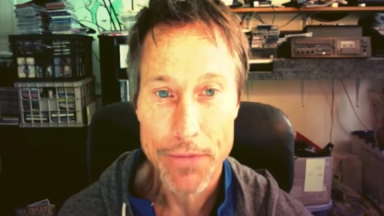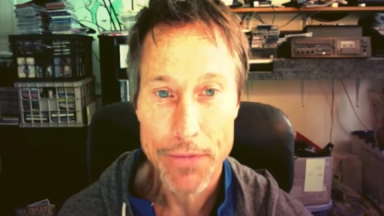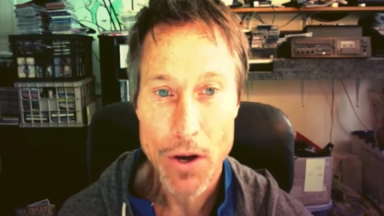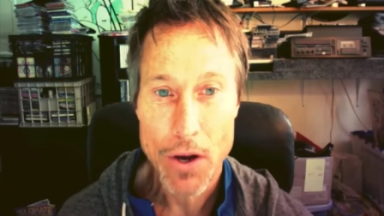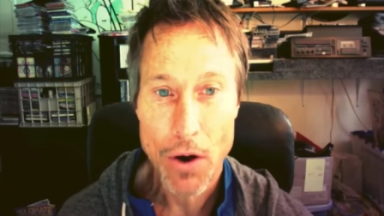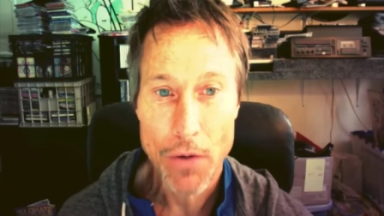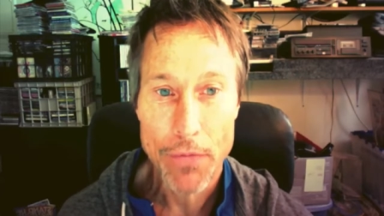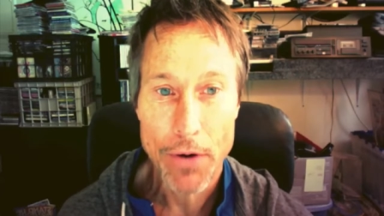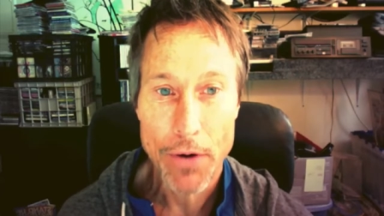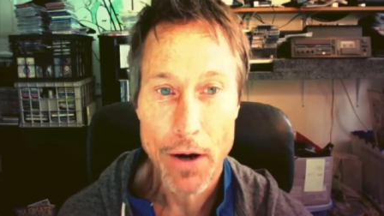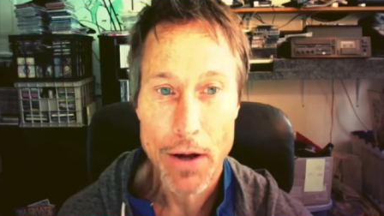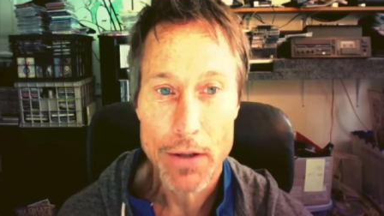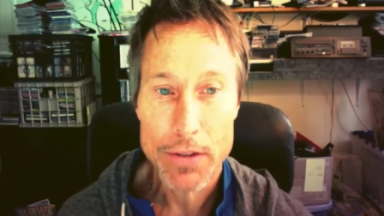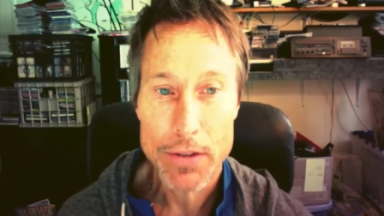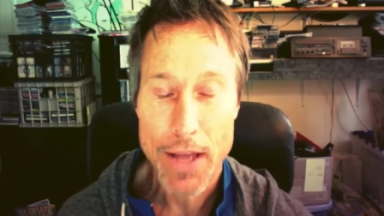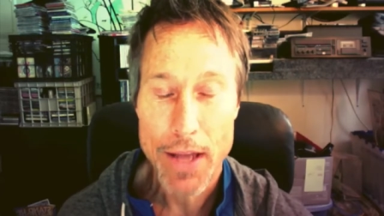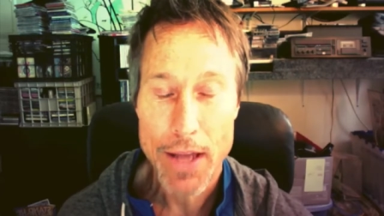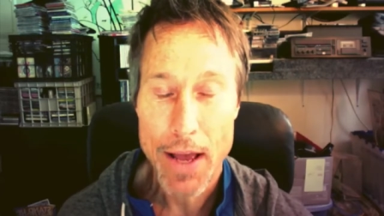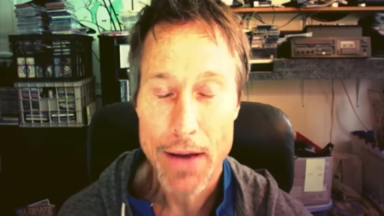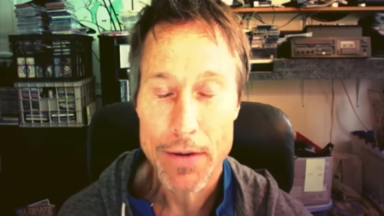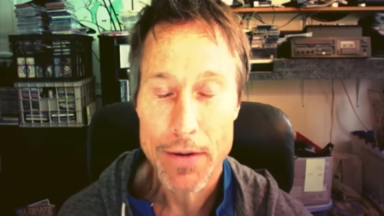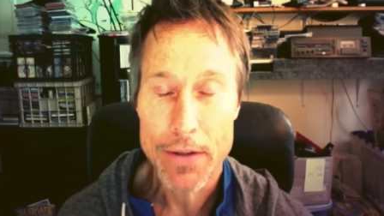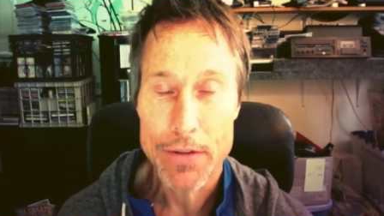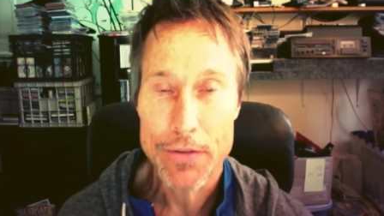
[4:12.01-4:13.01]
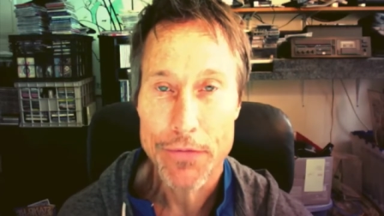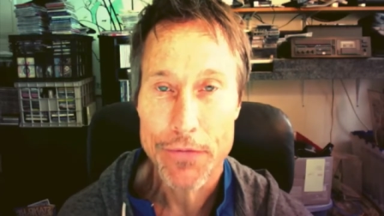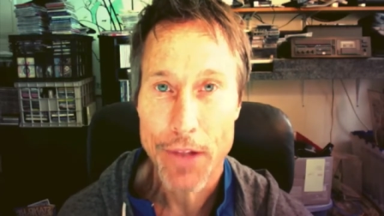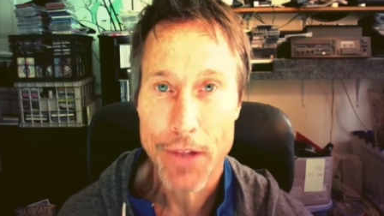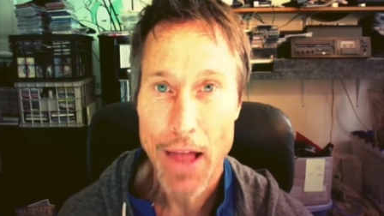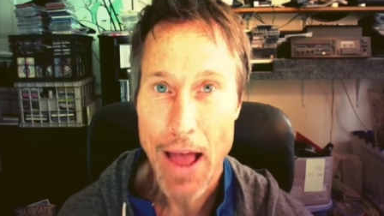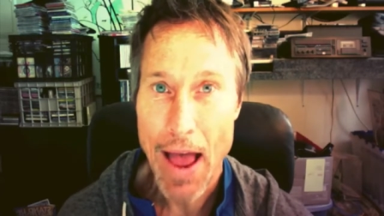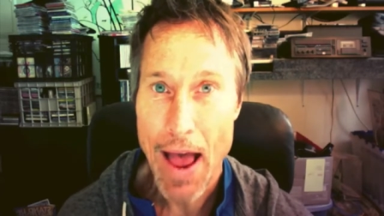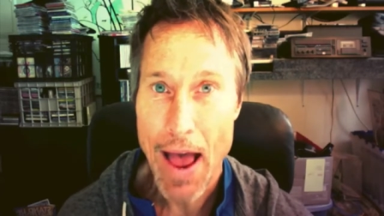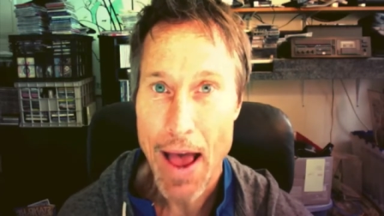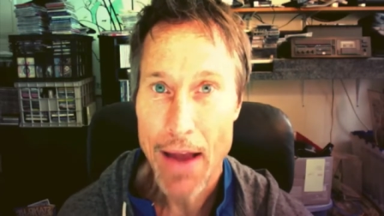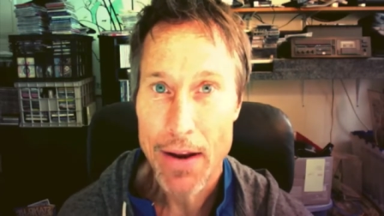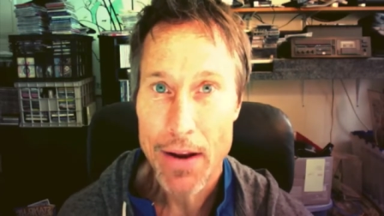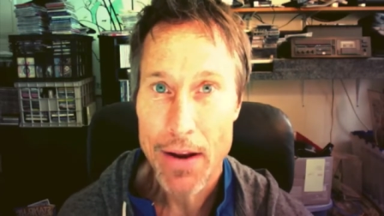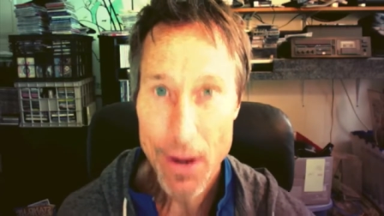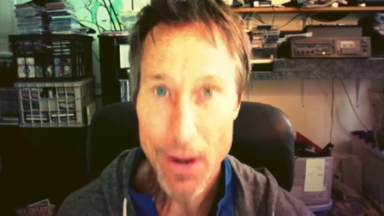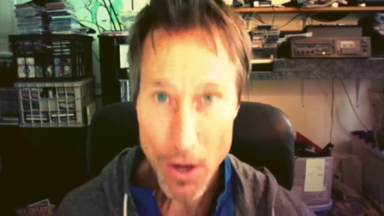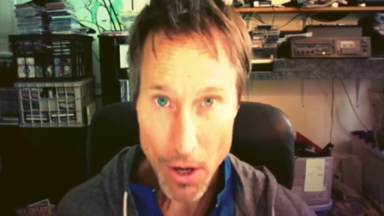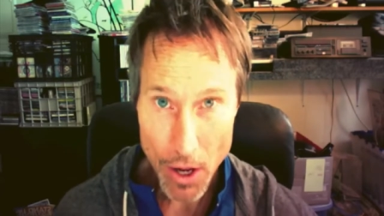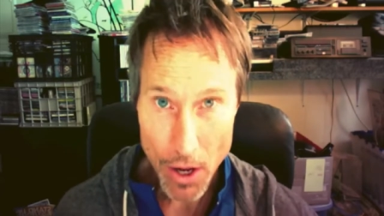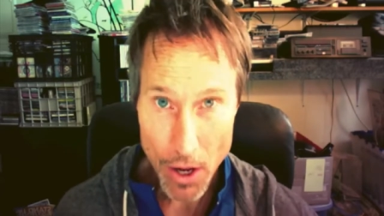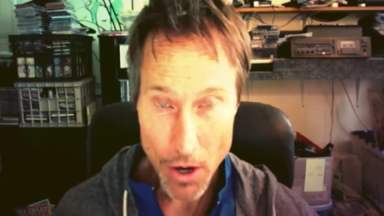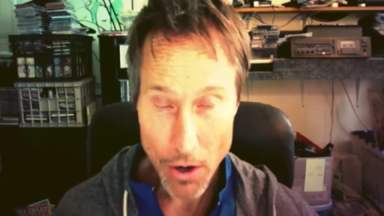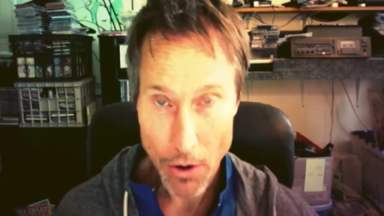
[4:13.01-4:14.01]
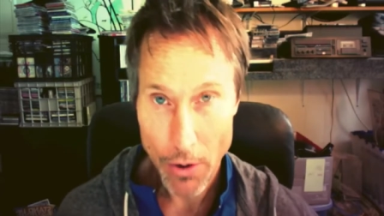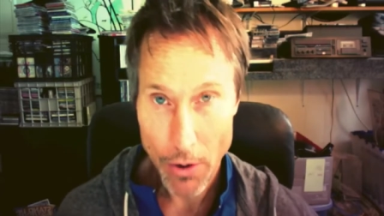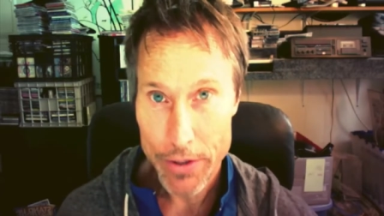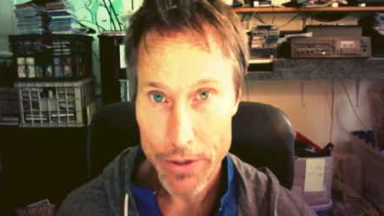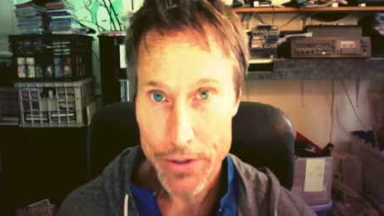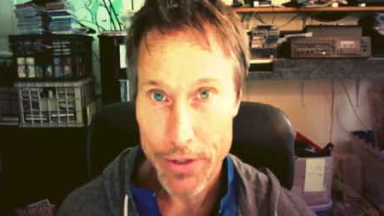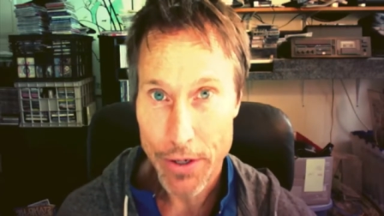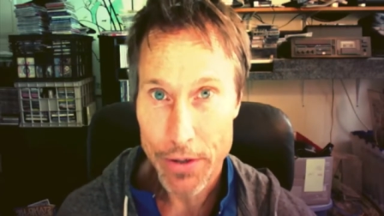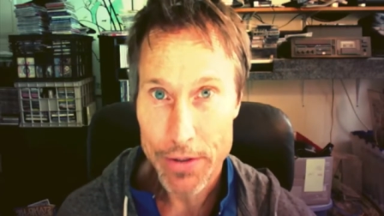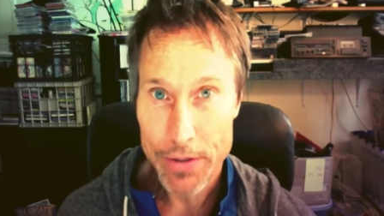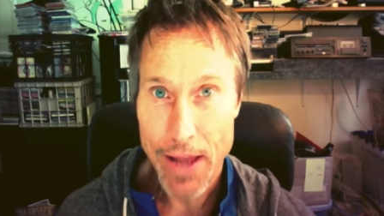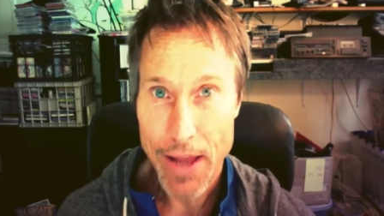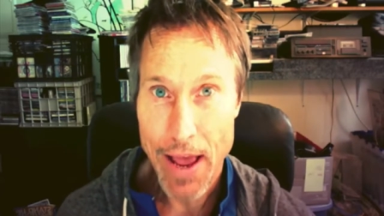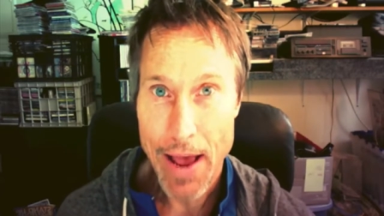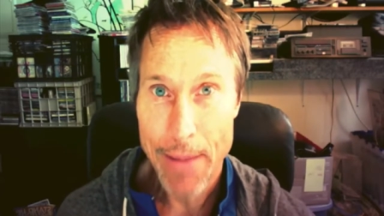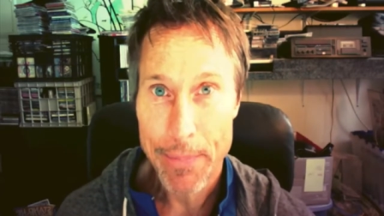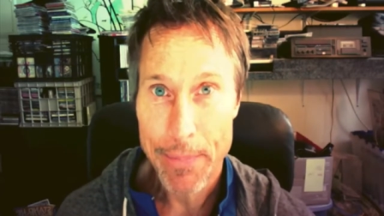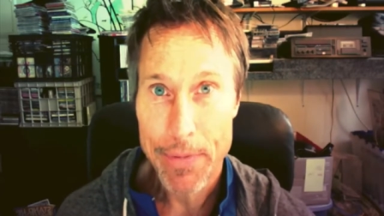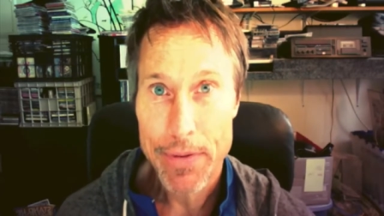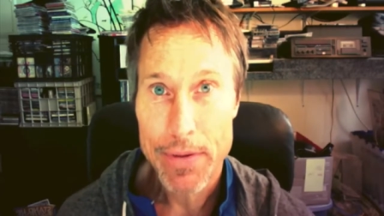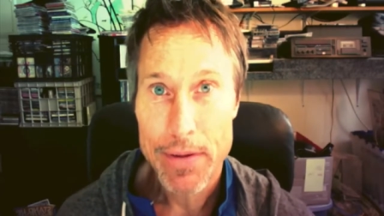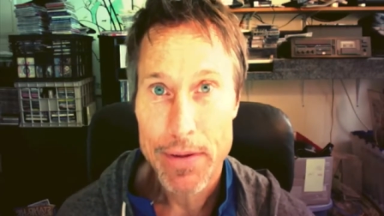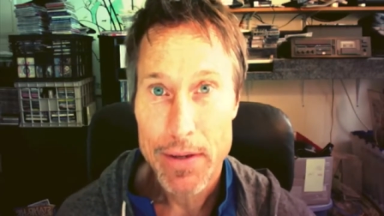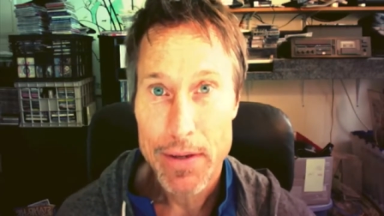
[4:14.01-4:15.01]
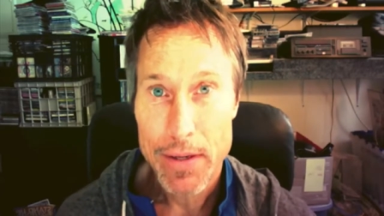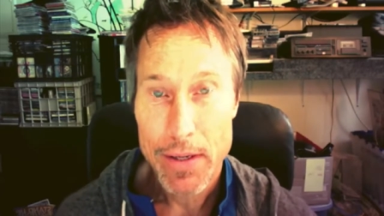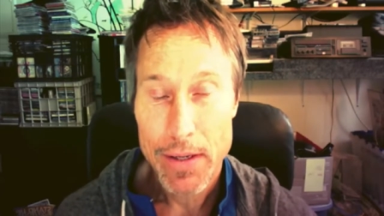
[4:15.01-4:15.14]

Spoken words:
the overall sound is flat or is there depth.